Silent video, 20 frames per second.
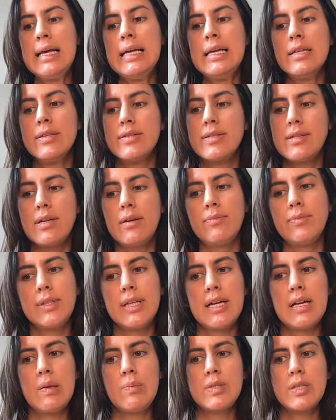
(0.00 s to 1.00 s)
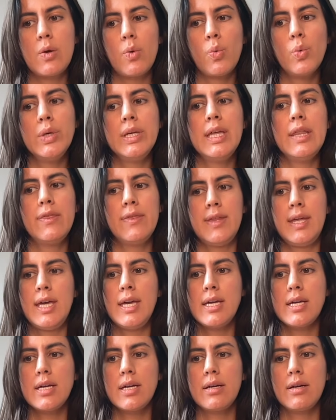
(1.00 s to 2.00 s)
Sometimes we
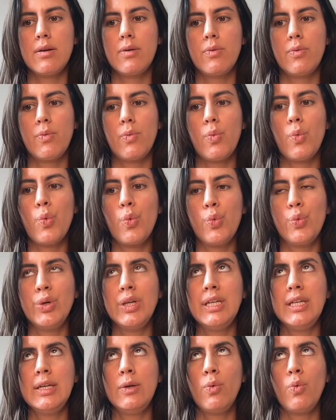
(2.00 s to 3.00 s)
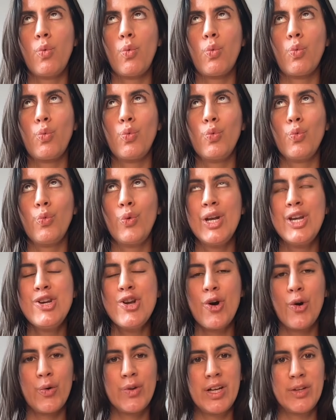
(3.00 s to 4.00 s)
think we
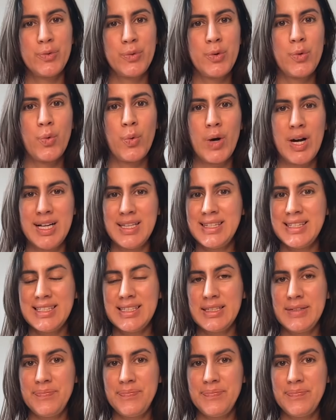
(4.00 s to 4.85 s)
know that we want.